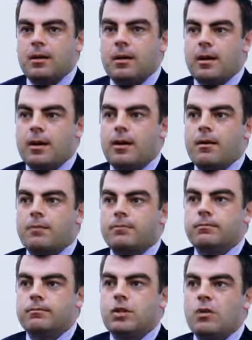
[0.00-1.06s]

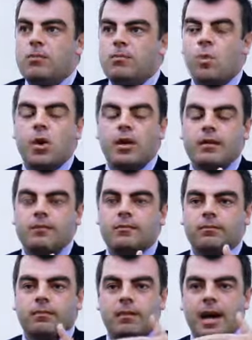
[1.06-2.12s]
working
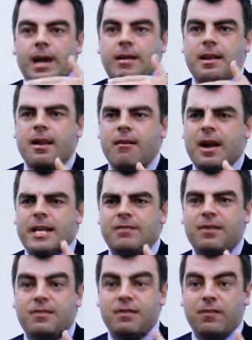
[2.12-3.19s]
and they're at age
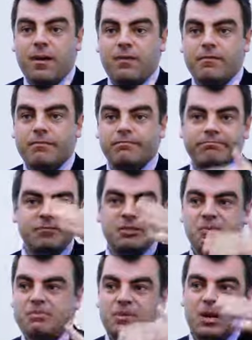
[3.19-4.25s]
55
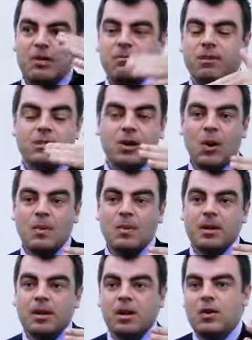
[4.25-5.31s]
to, retirement,